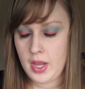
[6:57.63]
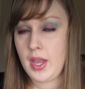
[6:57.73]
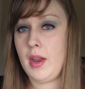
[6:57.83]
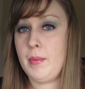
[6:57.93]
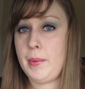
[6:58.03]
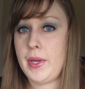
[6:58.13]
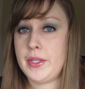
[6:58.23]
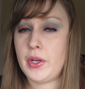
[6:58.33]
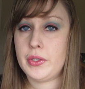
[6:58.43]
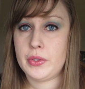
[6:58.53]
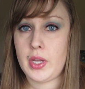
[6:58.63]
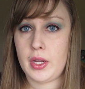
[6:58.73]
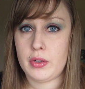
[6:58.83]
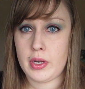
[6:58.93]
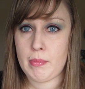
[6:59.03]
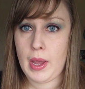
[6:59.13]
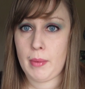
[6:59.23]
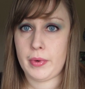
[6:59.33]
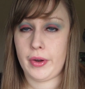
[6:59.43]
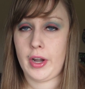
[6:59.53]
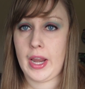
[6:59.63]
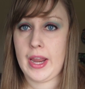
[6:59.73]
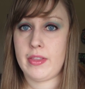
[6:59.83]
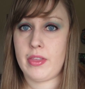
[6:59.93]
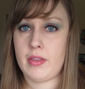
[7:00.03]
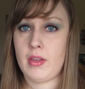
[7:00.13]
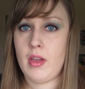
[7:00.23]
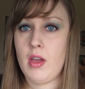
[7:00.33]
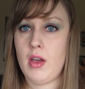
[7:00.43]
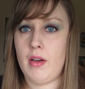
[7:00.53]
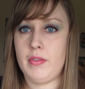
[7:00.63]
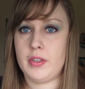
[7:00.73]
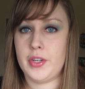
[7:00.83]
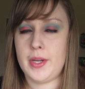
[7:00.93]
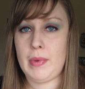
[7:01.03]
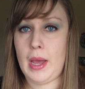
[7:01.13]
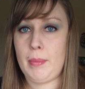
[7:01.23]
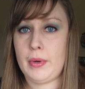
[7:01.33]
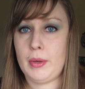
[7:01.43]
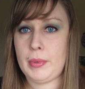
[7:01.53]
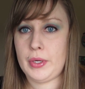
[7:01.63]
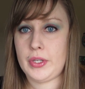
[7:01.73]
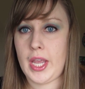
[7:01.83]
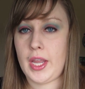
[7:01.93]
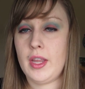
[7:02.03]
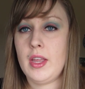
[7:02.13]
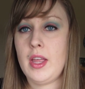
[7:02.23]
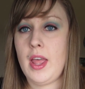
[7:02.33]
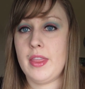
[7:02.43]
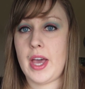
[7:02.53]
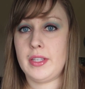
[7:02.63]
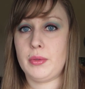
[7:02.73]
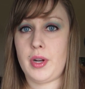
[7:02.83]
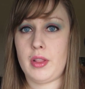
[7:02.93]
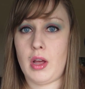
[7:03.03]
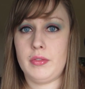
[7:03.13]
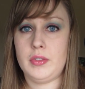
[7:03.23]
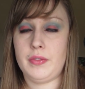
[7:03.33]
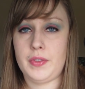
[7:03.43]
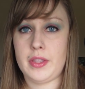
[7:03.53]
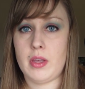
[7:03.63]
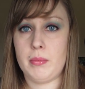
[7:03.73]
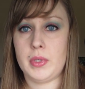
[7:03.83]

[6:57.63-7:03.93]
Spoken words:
And my pigs also get green pepper, 1/8 of a green pepper per day. That's what I love to feed them,